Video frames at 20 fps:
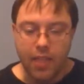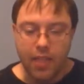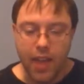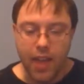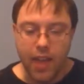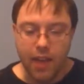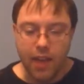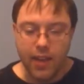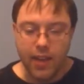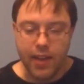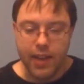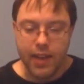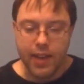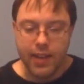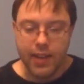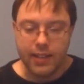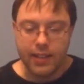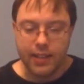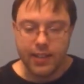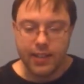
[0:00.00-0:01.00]
there
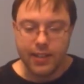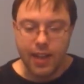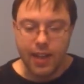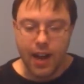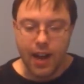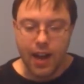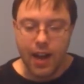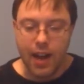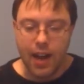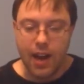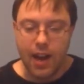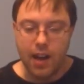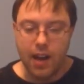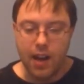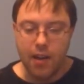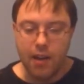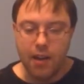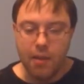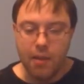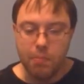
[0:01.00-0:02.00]
is
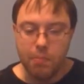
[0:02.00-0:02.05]
a